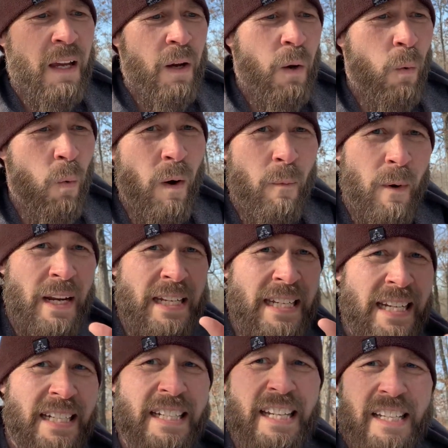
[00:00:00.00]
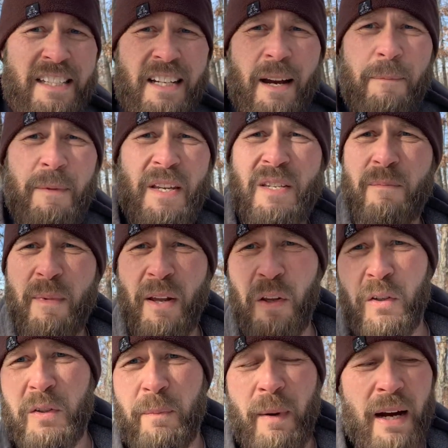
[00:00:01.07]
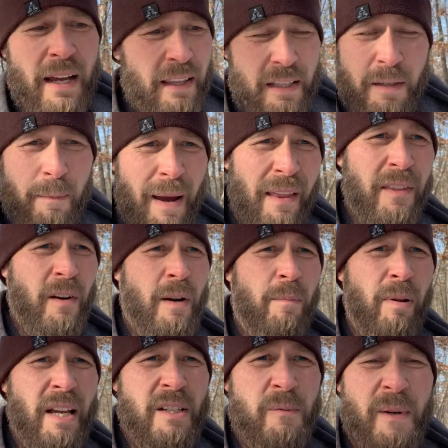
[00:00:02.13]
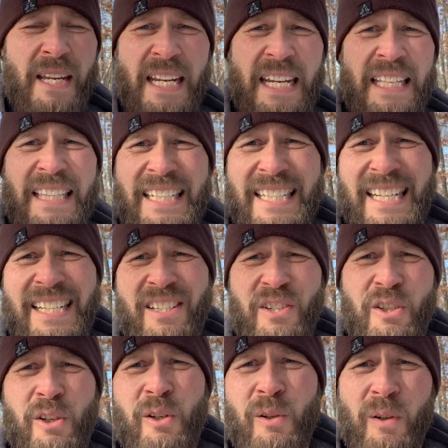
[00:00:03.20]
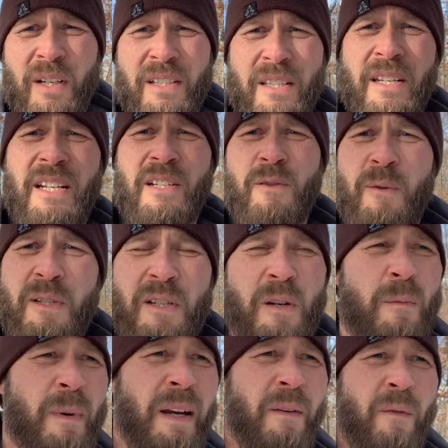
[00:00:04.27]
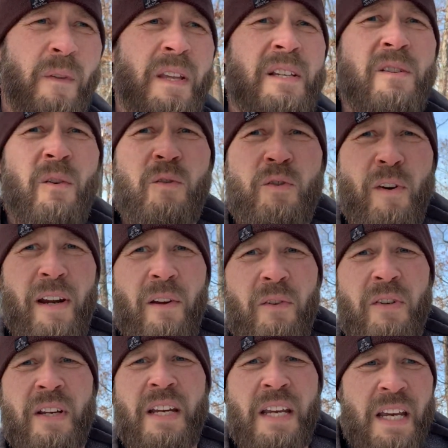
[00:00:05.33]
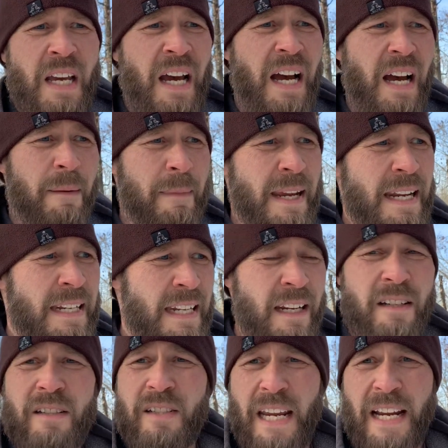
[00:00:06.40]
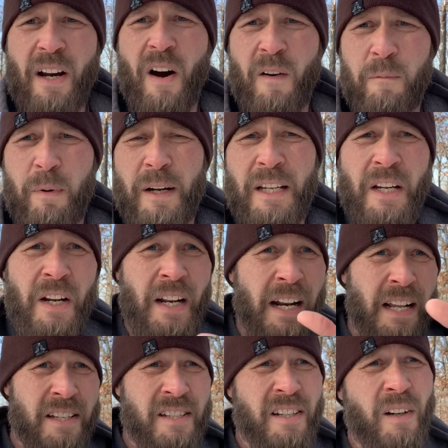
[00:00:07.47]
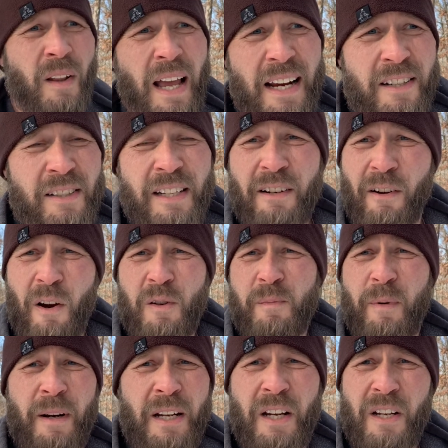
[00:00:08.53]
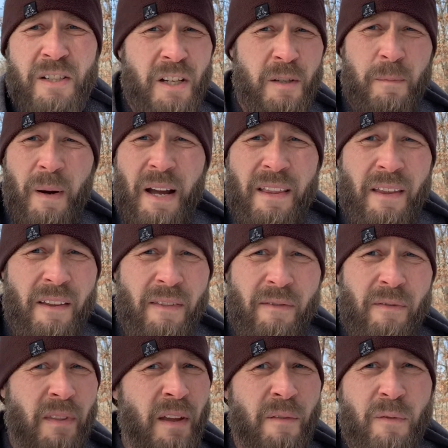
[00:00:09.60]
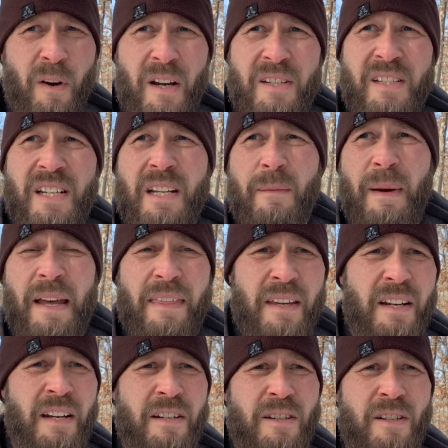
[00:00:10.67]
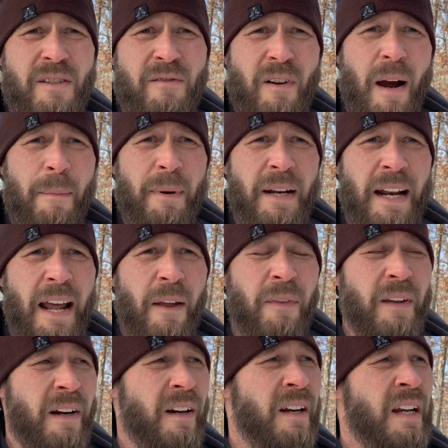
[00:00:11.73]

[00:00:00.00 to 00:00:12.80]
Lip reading: when we did disc up this middle spot, it's about the only place we could get the disc to because the disc was too big for these little trails. It did take off pretty good, and it still actually grows pretty good just by the frost seeding method and just dropping it out there.